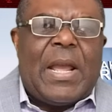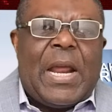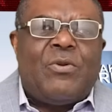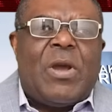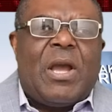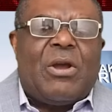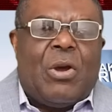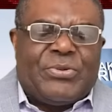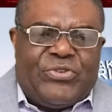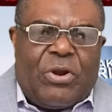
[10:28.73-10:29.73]
and you are
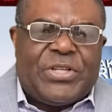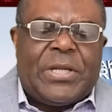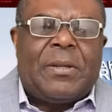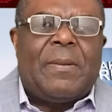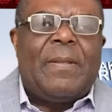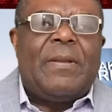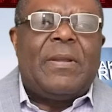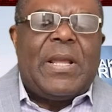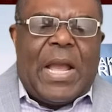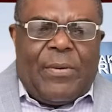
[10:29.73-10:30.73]
obstructing
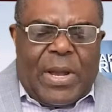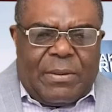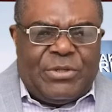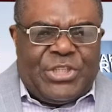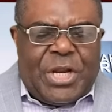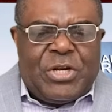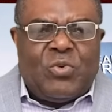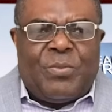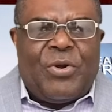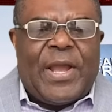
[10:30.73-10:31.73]
our journey
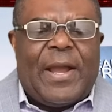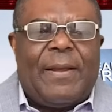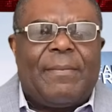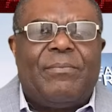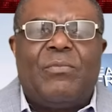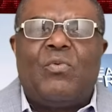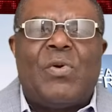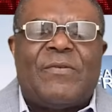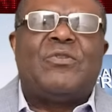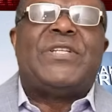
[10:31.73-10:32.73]
to Boya,
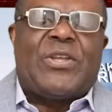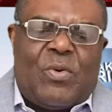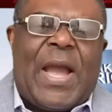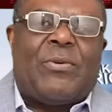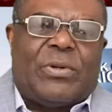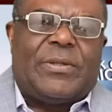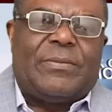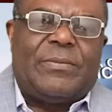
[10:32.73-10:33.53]
we have to take you out.